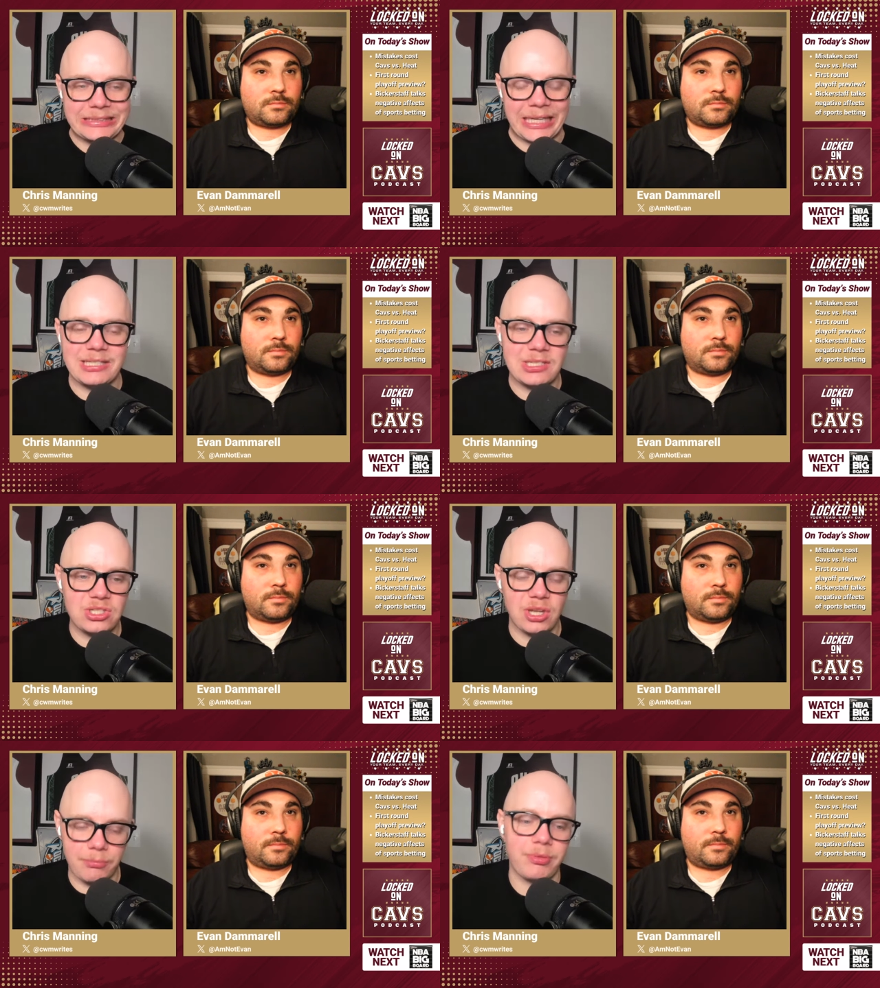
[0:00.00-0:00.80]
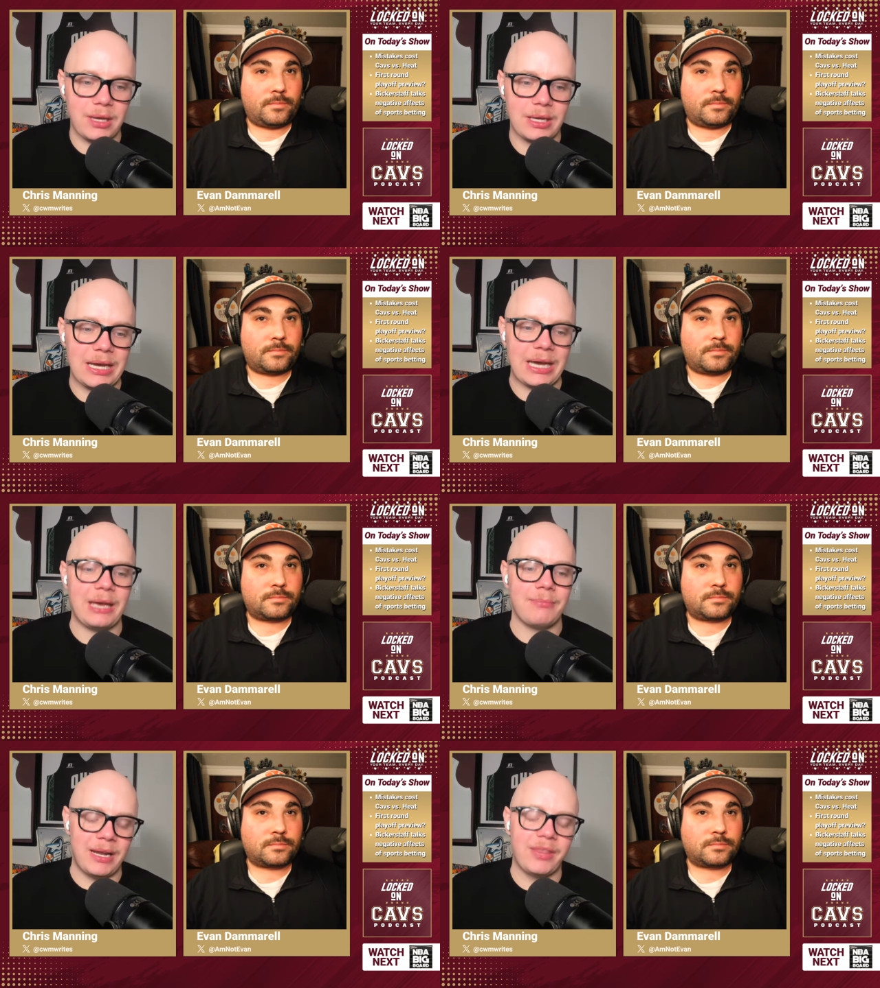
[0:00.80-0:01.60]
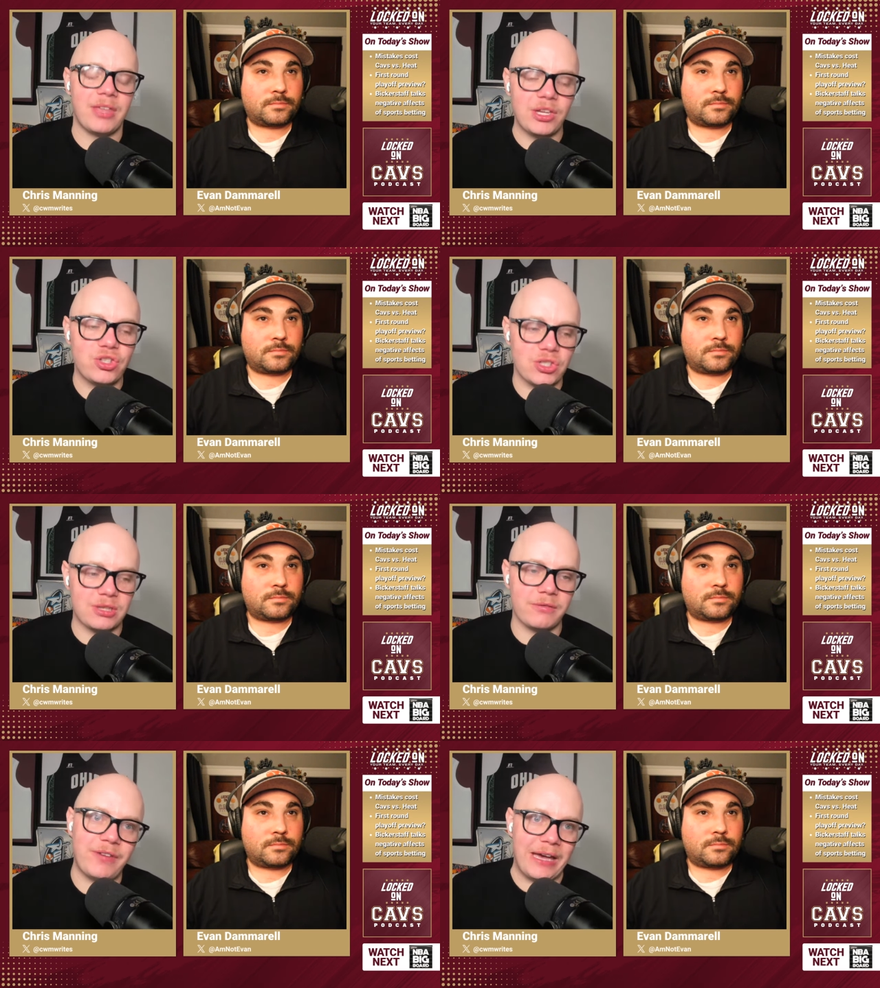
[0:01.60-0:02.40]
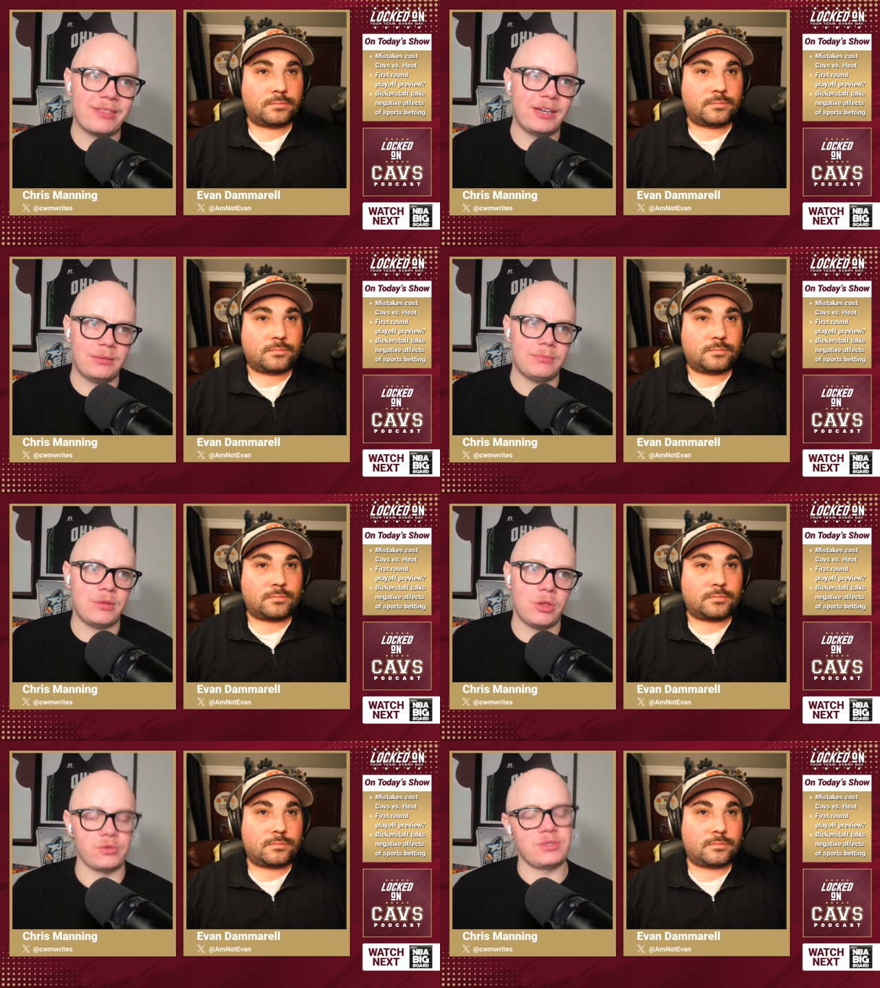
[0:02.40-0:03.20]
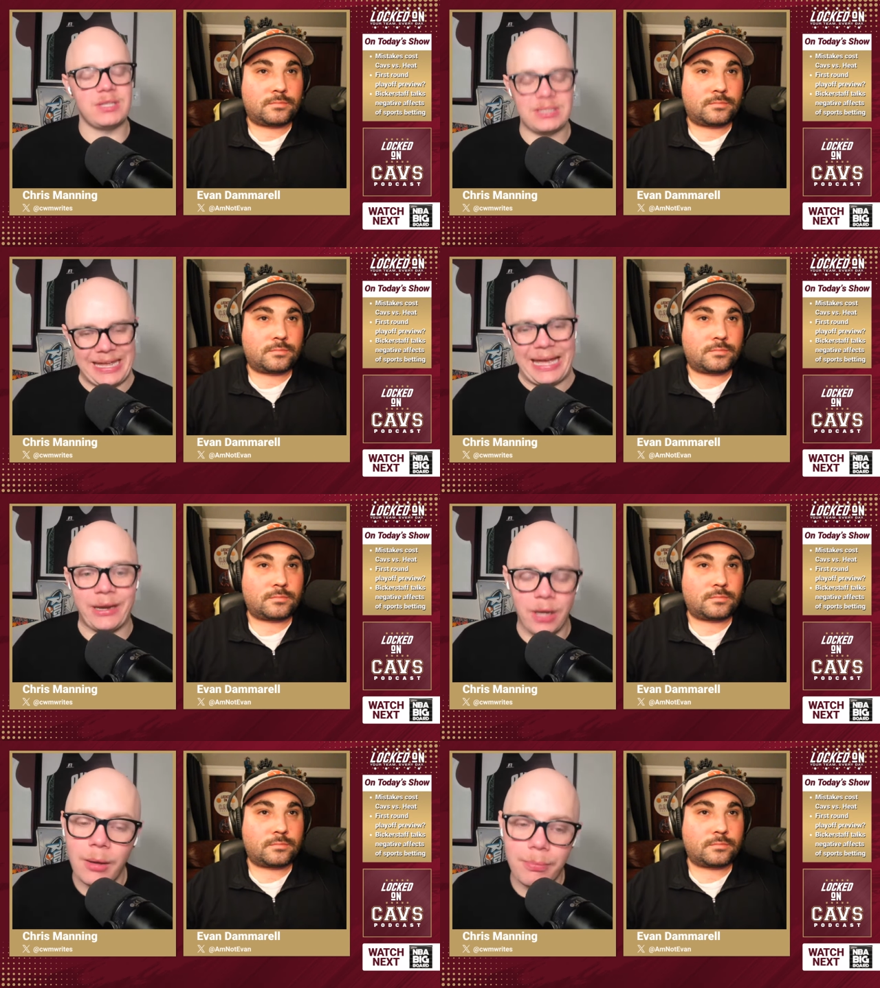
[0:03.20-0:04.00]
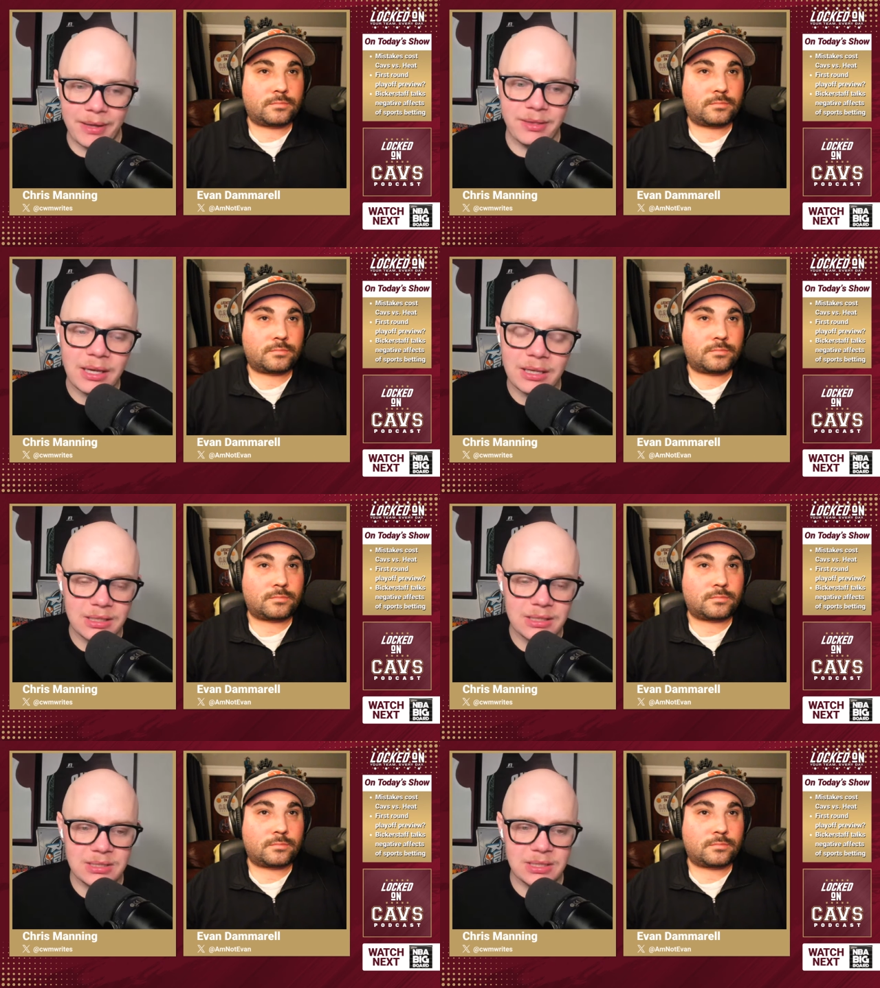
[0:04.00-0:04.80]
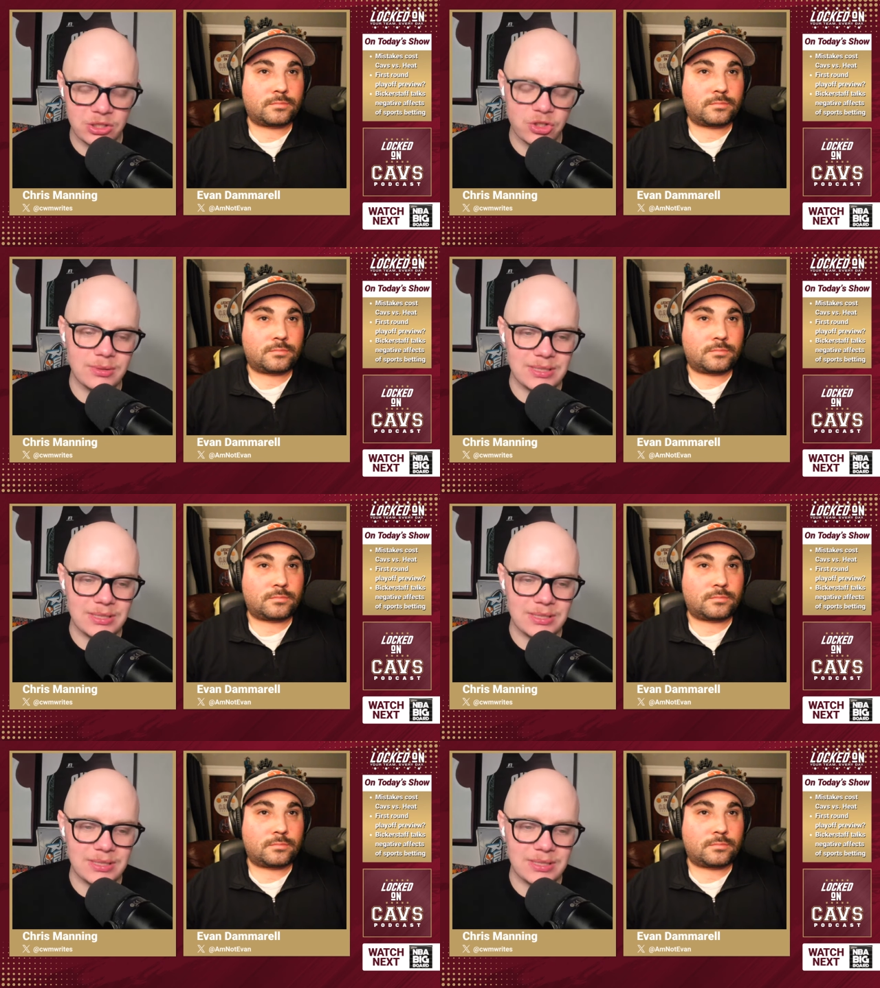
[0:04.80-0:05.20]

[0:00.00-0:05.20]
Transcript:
Speaker 1: That's mm. something. I but I think just the fact that it those things add up, I think, is the issue.